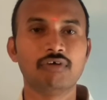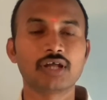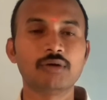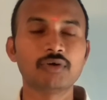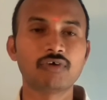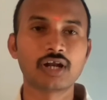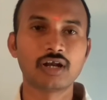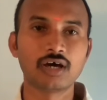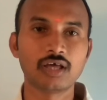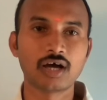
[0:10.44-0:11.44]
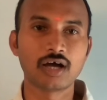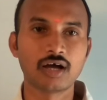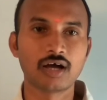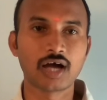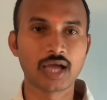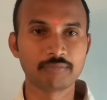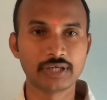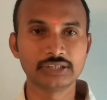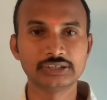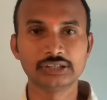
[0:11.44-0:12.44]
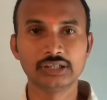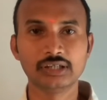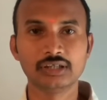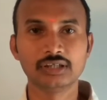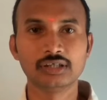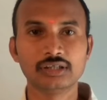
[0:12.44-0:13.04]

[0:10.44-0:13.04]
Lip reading: Welcome to one and all. I am chinny.